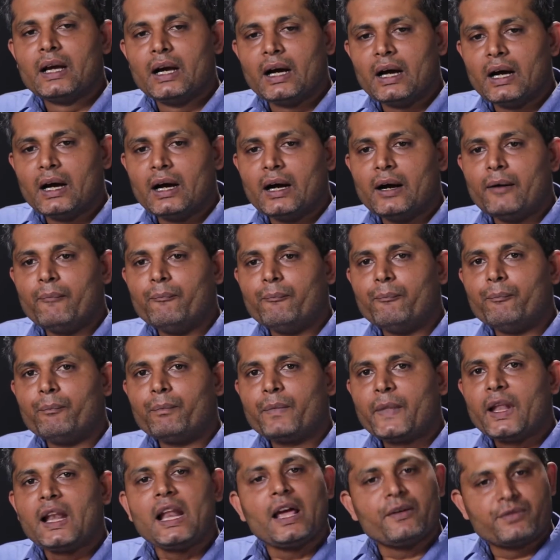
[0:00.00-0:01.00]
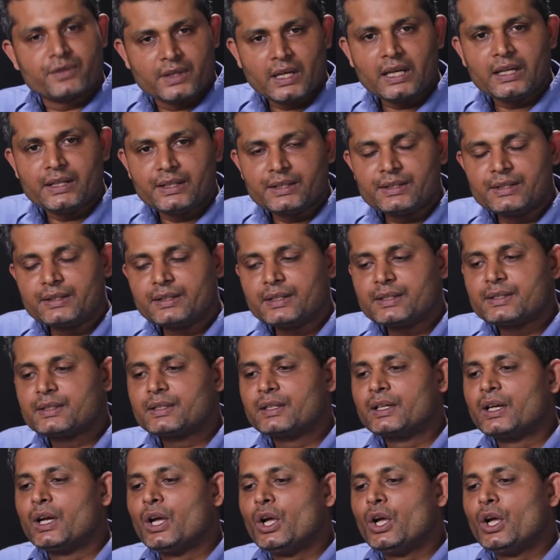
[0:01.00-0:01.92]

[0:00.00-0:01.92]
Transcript: lifestyle diseases.